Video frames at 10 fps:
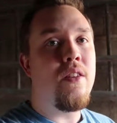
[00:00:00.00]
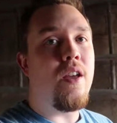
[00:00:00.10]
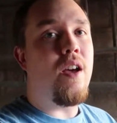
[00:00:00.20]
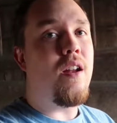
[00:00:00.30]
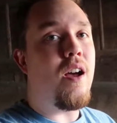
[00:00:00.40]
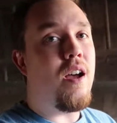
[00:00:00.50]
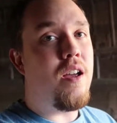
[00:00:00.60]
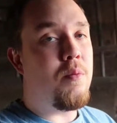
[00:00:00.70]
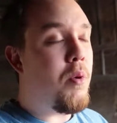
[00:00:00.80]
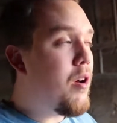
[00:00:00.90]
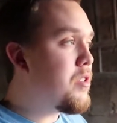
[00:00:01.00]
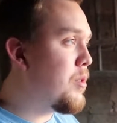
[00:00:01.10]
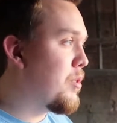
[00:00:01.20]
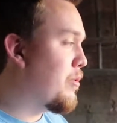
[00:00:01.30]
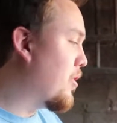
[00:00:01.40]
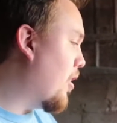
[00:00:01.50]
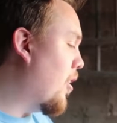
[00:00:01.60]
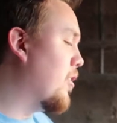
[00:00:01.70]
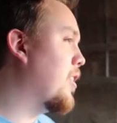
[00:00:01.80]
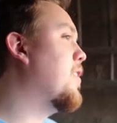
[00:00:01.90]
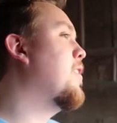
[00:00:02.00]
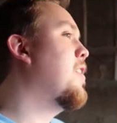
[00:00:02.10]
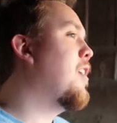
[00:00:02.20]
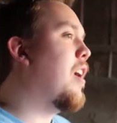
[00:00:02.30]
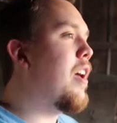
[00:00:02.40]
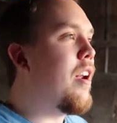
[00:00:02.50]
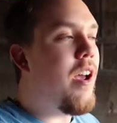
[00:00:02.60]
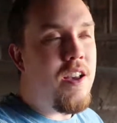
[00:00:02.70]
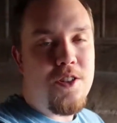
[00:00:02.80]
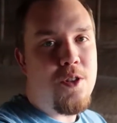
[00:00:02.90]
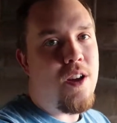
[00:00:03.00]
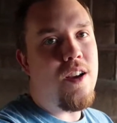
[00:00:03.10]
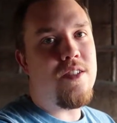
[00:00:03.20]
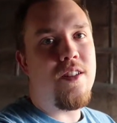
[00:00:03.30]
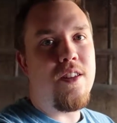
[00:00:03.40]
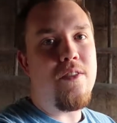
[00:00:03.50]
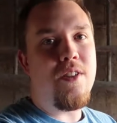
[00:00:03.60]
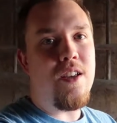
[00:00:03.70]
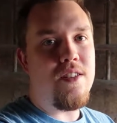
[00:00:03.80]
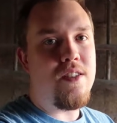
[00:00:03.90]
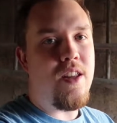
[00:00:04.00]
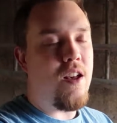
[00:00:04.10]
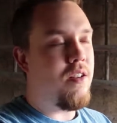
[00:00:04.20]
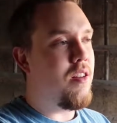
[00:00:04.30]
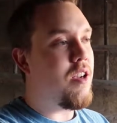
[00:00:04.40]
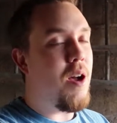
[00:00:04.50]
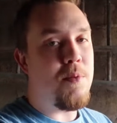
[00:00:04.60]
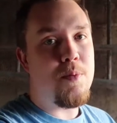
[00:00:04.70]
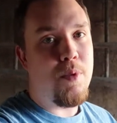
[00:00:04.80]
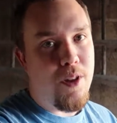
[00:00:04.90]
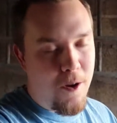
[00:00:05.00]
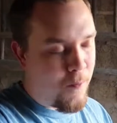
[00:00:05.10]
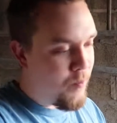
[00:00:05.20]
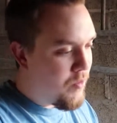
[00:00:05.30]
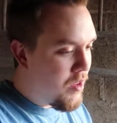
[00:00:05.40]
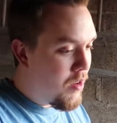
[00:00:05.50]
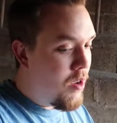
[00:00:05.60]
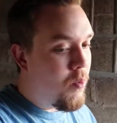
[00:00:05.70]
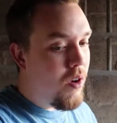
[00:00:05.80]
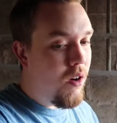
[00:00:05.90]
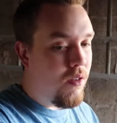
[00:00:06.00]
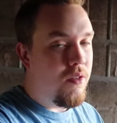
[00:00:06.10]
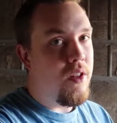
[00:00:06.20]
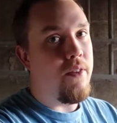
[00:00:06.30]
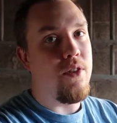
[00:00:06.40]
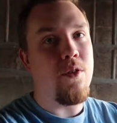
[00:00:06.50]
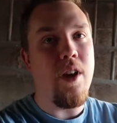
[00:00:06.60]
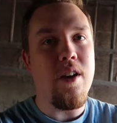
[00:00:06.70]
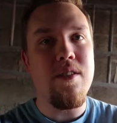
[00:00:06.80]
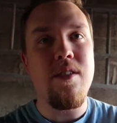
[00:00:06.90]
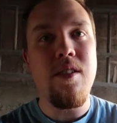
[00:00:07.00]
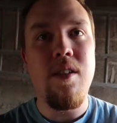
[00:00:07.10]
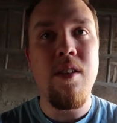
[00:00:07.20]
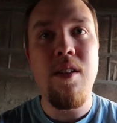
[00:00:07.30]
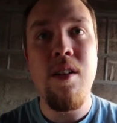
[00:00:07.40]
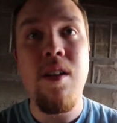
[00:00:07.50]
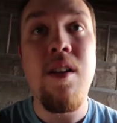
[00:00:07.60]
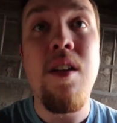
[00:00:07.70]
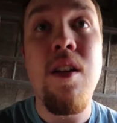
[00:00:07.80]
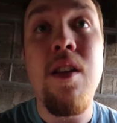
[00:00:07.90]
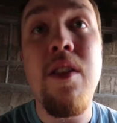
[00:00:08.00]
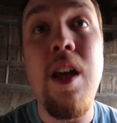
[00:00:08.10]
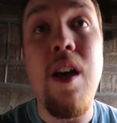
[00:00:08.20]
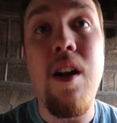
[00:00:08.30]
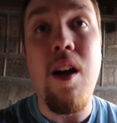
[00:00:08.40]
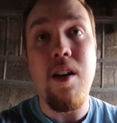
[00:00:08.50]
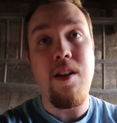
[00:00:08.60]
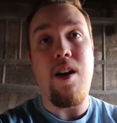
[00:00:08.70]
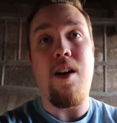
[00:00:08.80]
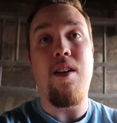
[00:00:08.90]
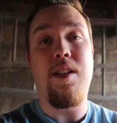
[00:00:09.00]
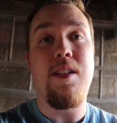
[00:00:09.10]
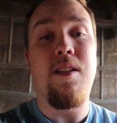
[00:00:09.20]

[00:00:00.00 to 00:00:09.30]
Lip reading: that I had bought something for the Harley, and I asked you guys to leave guesses down in the comments below. Well, if you guessed that I got